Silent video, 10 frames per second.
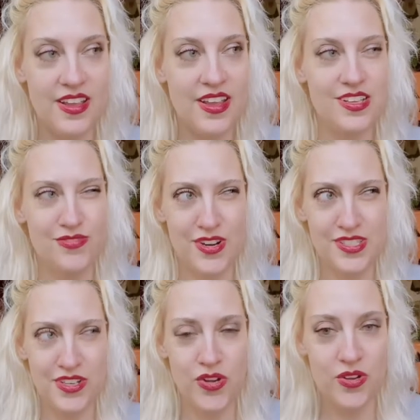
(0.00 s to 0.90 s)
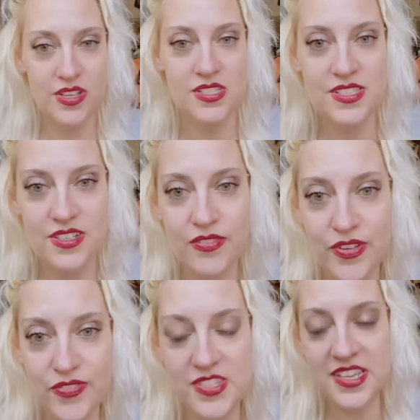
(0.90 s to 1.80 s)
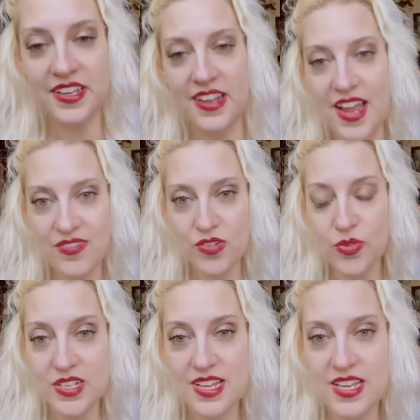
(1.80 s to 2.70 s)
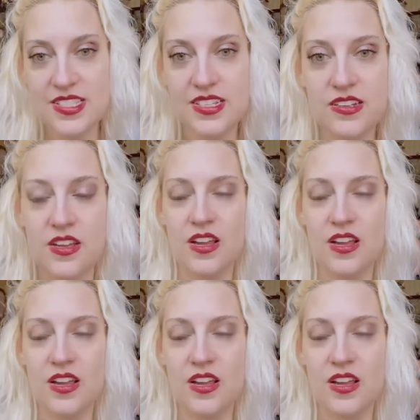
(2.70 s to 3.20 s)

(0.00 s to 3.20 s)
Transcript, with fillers: as far as I know, is still 15. I haven't retested.